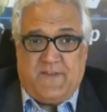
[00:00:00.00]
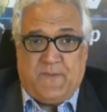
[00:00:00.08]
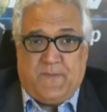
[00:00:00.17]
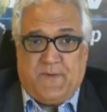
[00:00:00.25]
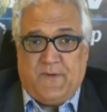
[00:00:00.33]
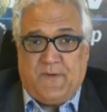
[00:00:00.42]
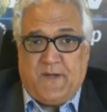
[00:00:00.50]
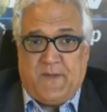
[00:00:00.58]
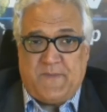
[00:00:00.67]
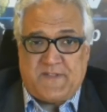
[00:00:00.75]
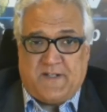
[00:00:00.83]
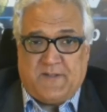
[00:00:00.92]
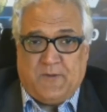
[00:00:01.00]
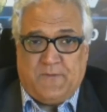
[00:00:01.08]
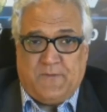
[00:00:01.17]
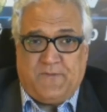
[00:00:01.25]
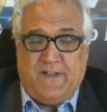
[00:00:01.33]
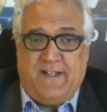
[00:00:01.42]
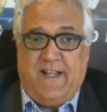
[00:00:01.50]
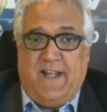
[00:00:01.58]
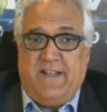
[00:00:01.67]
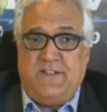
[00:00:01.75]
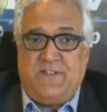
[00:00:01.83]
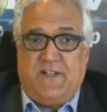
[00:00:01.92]
on the program is our old friend
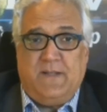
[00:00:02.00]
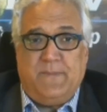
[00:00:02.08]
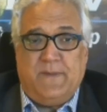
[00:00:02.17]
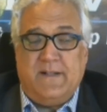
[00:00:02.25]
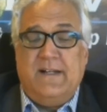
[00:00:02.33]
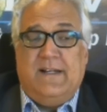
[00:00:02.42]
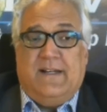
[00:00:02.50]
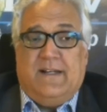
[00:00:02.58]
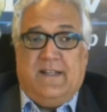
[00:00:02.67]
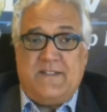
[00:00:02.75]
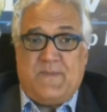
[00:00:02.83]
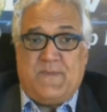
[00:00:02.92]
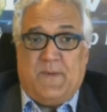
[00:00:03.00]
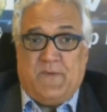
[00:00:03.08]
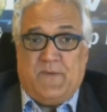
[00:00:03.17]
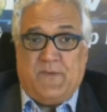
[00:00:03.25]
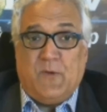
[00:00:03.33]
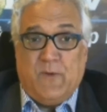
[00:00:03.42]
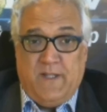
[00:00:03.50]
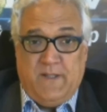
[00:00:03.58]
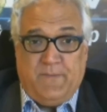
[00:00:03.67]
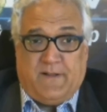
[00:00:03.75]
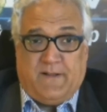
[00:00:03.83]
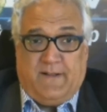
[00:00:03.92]
Andy Chyba. He's a member of the
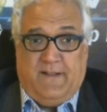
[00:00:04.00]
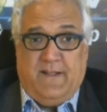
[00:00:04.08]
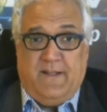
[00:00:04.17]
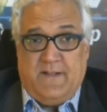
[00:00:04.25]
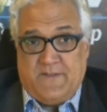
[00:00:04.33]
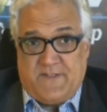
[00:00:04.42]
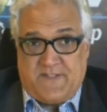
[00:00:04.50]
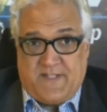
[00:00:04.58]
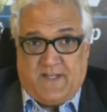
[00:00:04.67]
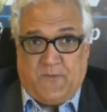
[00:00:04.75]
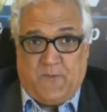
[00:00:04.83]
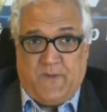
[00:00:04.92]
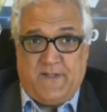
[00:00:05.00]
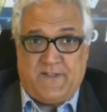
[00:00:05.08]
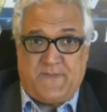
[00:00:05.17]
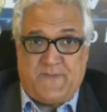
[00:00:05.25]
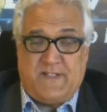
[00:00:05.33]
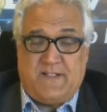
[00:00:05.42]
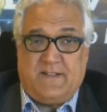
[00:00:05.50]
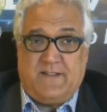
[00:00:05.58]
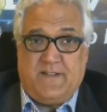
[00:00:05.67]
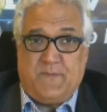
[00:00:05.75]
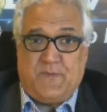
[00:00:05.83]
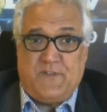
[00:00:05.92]
Green Party here in South Wales,
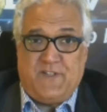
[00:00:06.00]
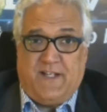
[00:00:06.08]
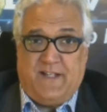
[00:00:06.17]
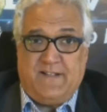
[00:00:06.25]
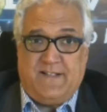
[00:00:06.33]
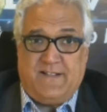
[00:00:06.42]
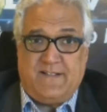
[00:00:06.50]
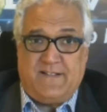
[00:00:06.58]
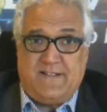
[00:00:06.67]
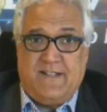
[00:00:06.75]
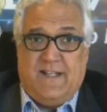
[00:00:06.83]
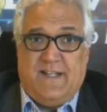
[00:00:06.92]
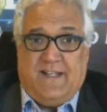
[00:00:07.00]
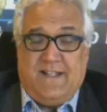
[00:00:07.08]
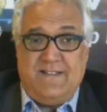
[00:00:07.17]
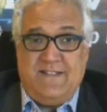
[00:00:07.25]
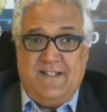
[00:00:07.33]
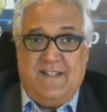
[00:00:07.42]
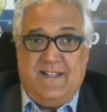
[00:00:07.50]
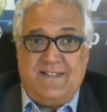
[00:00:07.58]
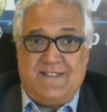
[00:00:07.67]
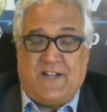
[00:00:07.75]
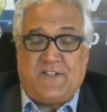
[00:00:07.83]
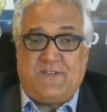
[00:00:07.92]
particularly in Bridgend, and indeed
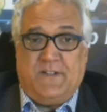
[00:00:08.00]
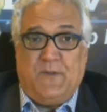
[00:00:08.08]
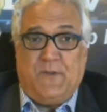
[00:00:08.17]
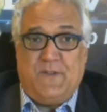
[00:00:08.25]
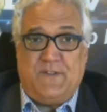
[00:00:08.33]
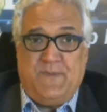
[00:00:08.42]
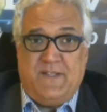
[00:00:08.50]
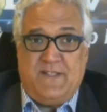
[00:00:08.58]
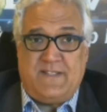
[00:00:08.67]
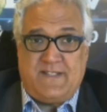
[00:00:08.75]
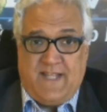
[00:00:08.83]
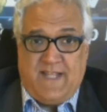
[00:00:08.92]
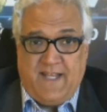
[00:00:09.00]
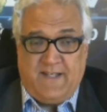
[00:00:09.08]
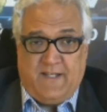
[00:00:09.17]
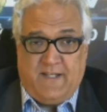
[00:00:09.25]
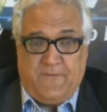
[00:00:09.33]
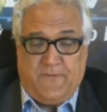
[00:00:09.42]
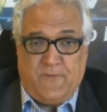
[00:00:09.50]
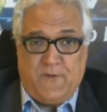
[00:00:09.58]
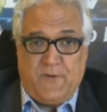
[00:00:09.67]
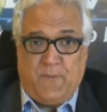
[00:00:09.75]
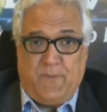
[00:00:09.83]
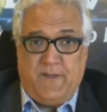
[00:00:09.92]
he's actually going to be standing for
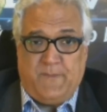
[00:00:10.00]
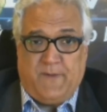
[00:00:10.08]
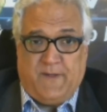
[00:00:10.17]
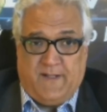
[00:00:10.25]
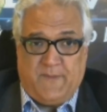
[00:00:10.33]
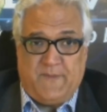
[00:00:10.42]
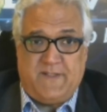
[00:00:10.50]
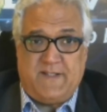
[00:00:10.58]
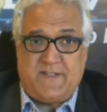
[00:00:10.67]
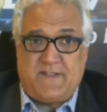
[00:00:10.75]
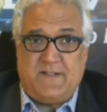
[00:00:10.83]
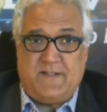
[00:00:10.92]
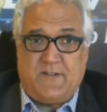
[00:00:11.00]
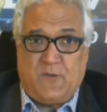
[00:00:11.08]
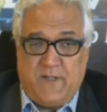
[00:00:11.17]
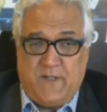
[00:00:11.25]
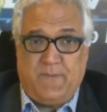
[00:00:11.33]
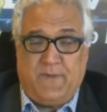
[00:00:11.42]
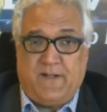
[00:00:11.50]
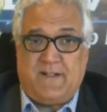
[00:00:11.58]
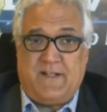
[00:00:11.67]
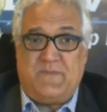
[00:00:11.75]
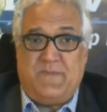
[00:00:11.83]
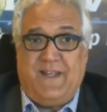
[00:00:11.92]
European Parliament as the Green
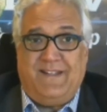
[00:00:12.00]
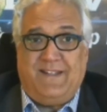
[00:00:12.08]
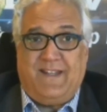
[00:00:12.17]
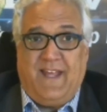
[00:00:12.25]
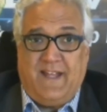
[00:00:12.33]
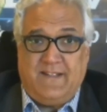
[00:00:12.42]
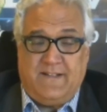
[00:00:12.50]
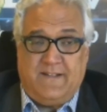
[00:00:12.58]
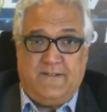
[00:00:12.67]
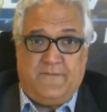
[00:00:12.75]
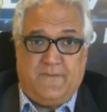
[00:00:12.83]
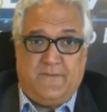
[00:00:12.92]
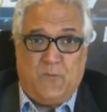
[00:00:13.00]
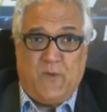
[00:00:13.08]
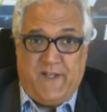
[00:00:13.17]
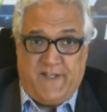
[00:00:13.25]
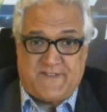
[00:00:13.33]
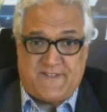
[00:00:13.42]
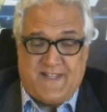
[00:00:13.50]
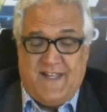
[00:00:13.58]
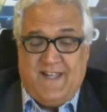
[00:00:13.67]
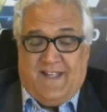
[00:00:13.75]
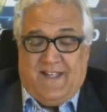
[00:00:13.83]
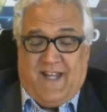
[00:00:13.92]
Party's main candidate from Wales.
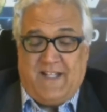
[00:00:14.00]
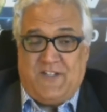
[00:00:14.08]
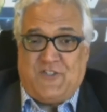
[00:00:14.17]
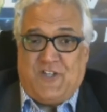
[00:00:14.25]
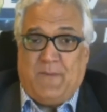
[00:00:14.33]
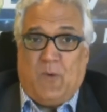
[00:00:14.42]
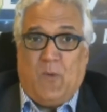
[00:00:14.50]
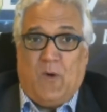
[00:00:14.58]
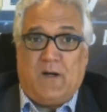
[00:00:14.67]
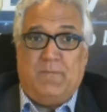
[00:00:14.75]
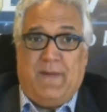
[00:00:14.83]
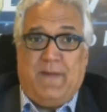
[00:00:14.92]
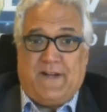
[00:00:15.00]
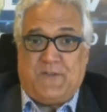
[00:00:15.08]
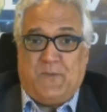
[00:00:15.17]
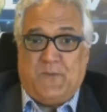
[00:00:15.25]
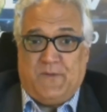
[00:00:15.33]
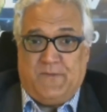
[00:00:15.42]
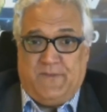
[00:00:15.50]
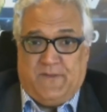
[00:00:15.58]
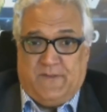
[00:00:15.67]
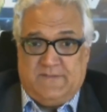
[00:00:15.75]
Andy Chyba, welcome back to Worldview.